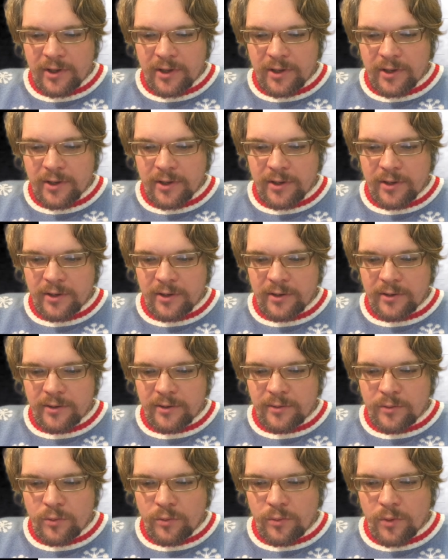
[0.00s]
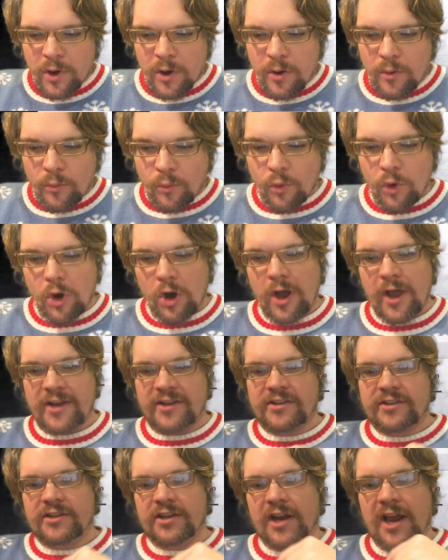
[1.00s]
Uh, what?
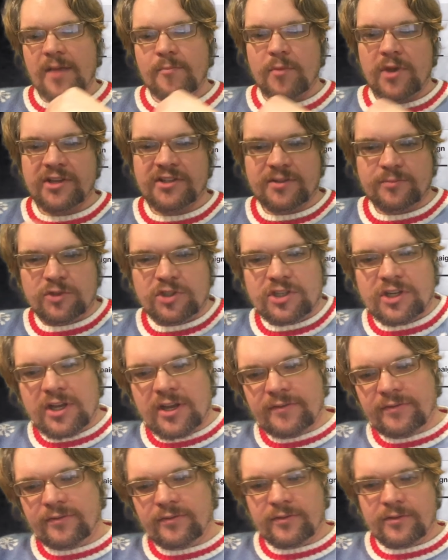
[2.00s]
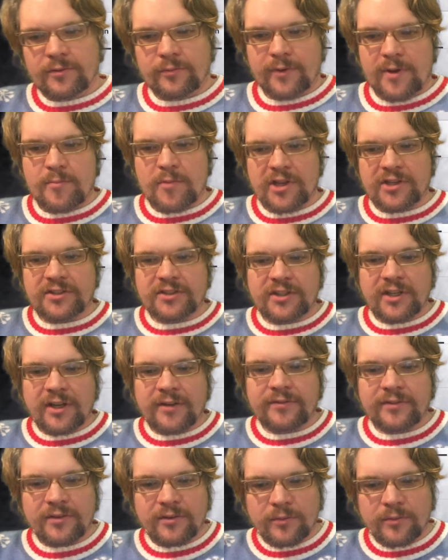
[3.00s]
What? Did I miss some stuff? Did we miss stuff?